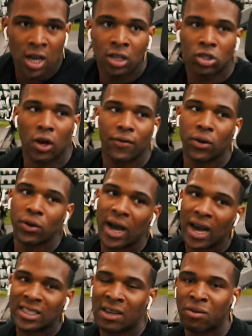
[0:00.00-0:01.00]
So if you
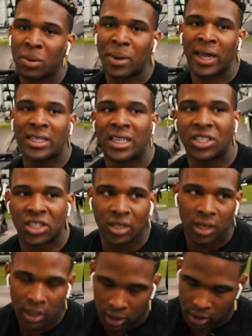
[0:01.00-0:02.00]
guys haven't been paying attention,
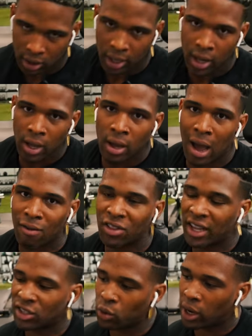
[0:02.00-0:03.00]

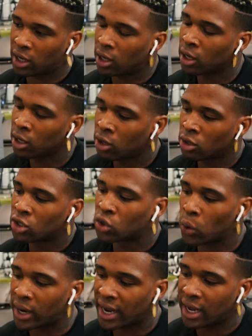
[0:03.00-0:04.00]
everything's what?
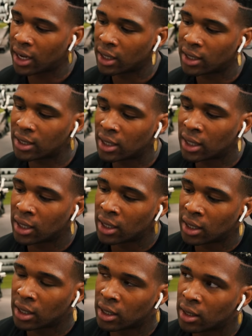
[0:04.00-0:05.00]
twenty,
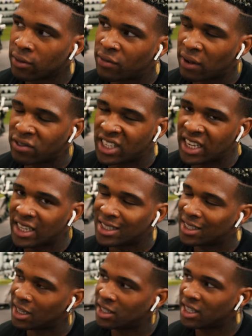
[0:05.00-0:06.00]
fifteen, ten,